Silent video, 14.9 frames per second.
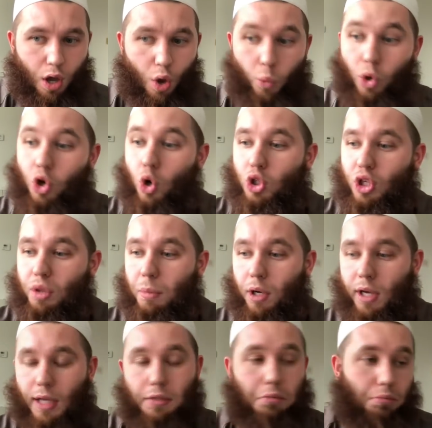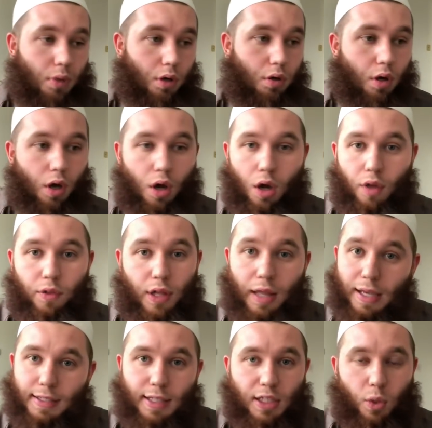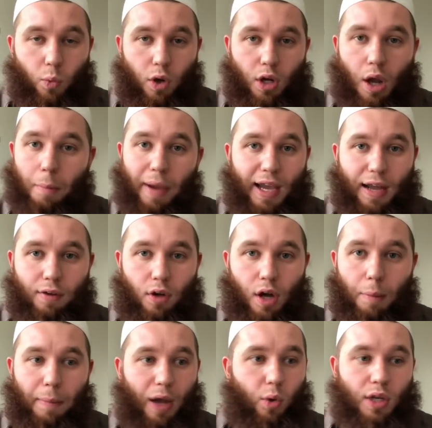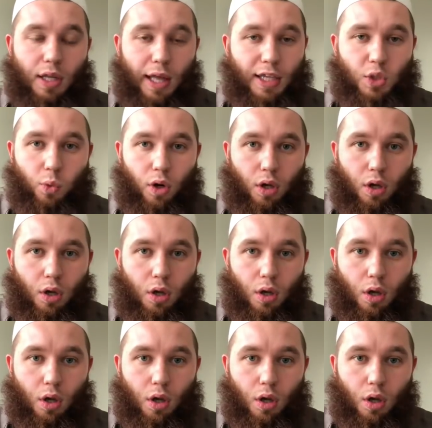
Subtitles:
We'd go to the markaz, the lights doesn't work, come back when the lights work.